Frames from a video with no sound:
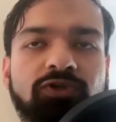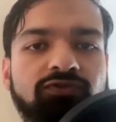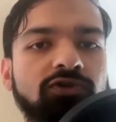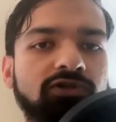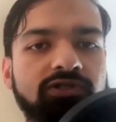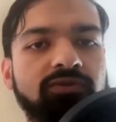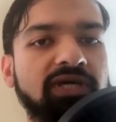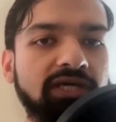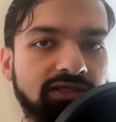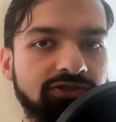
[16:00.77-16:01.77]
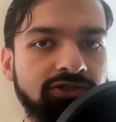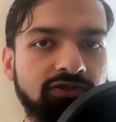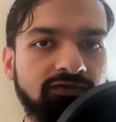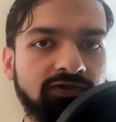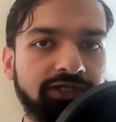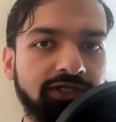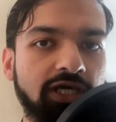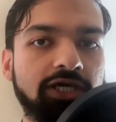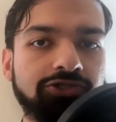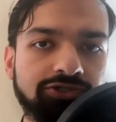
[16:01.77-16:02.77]
got the main certifying
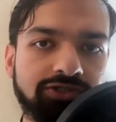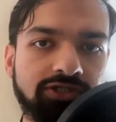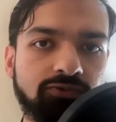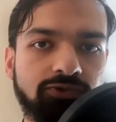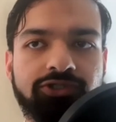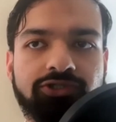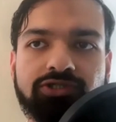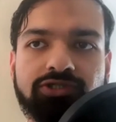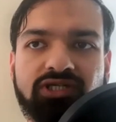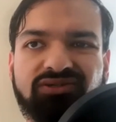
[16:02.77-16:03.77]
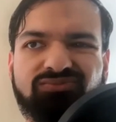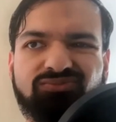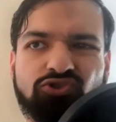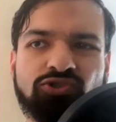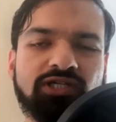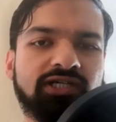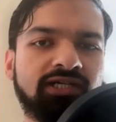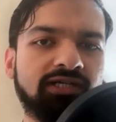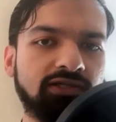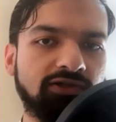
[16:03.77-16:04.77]
agency, which is Botswana
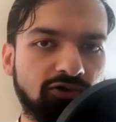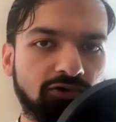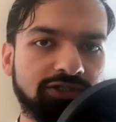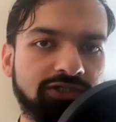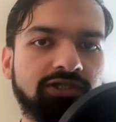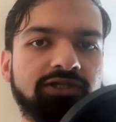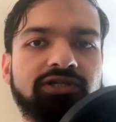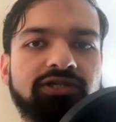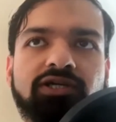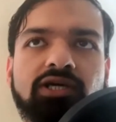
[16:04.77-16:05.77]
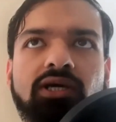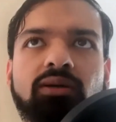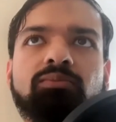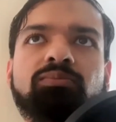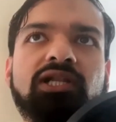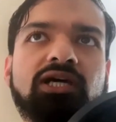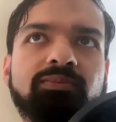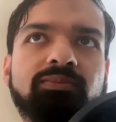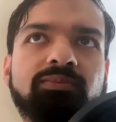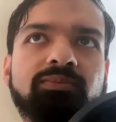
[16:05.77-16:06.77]
Halal Authority, and then
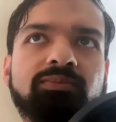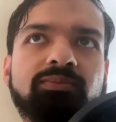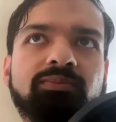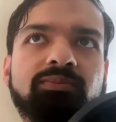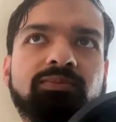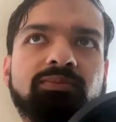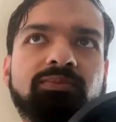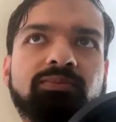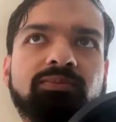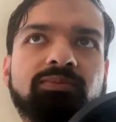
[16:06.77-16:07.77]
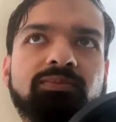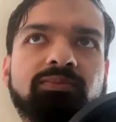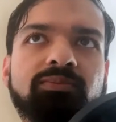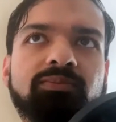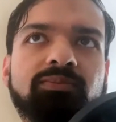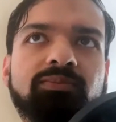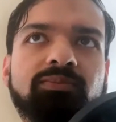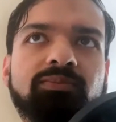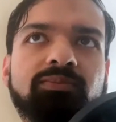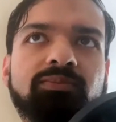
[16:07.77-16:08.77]
Palape Halal Committee is kind of which I'm
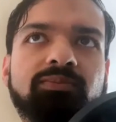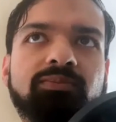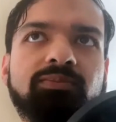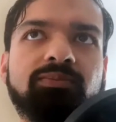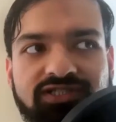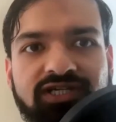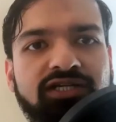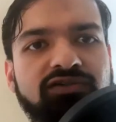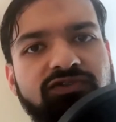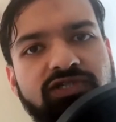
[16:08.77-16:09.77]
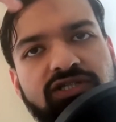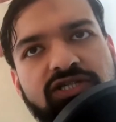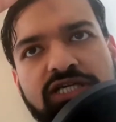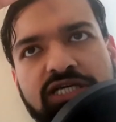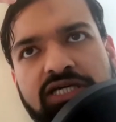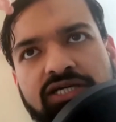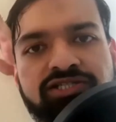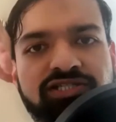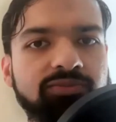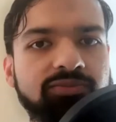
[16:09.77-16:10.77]
a part of. It's kind of a
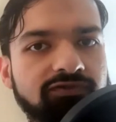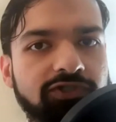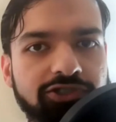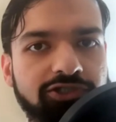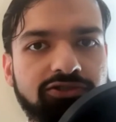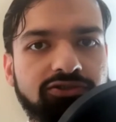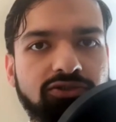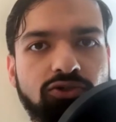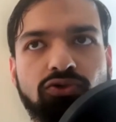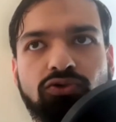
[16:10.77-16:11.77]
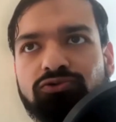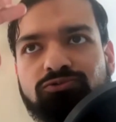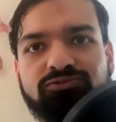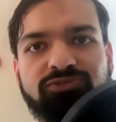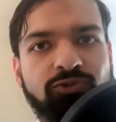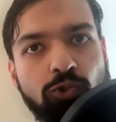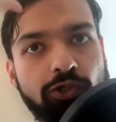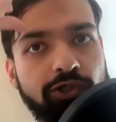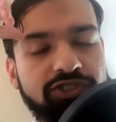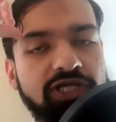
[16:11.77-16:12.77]
subdivision, or it
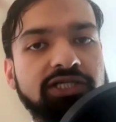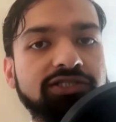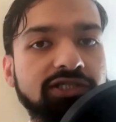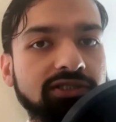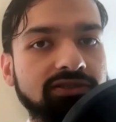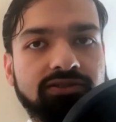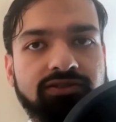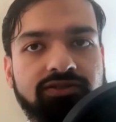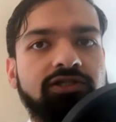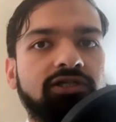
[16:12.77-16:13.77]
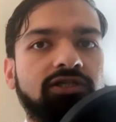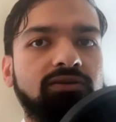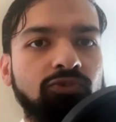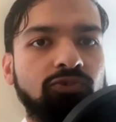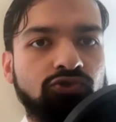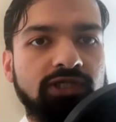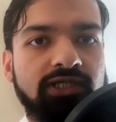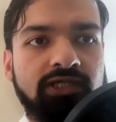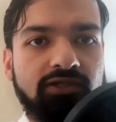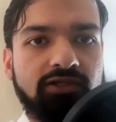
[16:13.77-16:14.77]
works under the Botswana
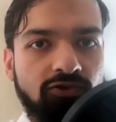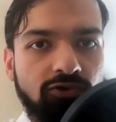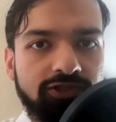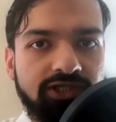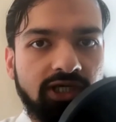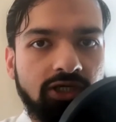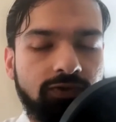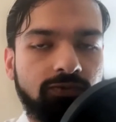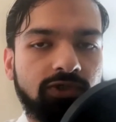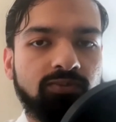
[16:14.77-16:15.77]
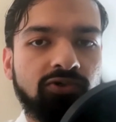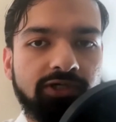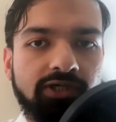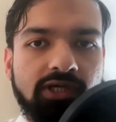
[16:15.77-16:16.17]
Halal Authority, however you want to put it.